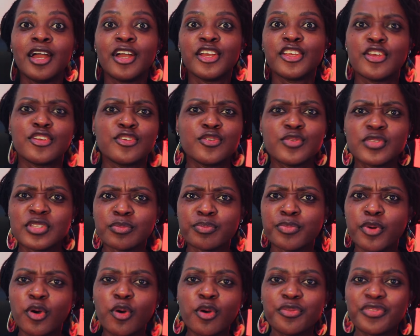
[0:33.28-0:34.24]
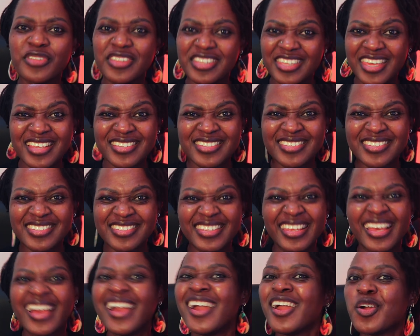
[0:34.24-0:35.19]
You're using both?
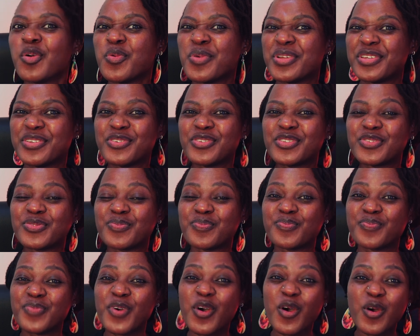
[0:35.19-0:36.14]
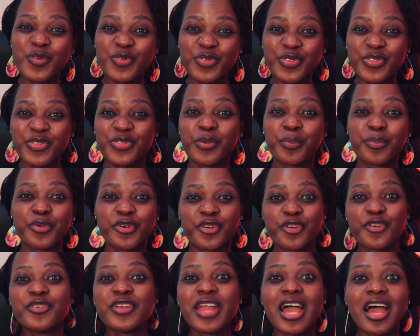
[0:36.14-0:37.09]
Yes. We use both the
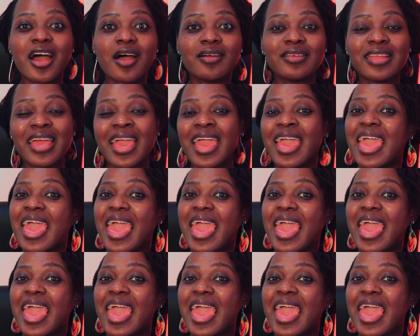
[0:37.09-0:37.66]
pronoun